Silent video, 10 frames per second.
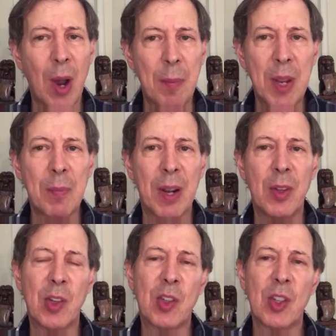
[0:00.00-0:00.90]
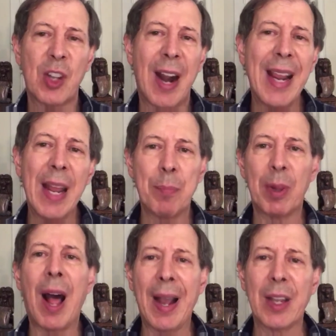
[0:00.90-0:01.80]
what I mean by this is that I had
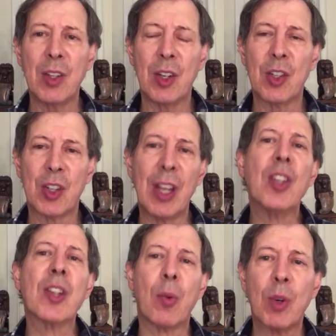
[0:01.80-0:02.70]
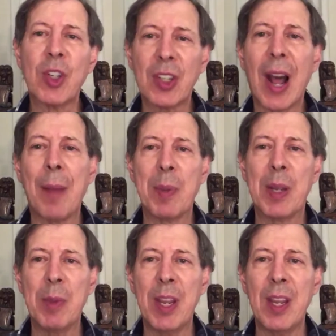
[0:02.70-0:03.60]
blockages, things that were
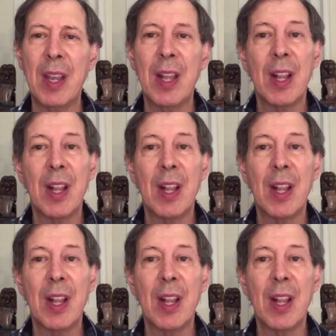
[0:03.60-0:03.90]
stopping me,